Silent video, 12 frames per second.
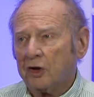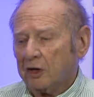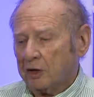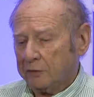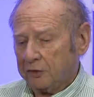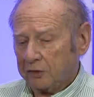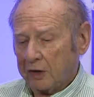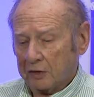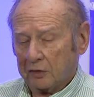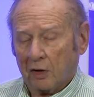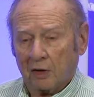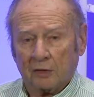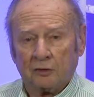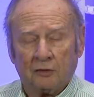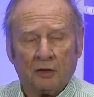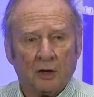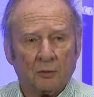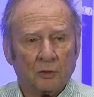of this technology
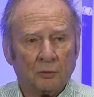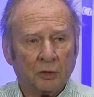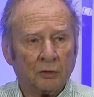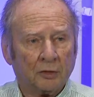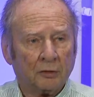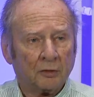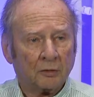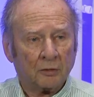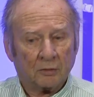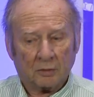that we're building.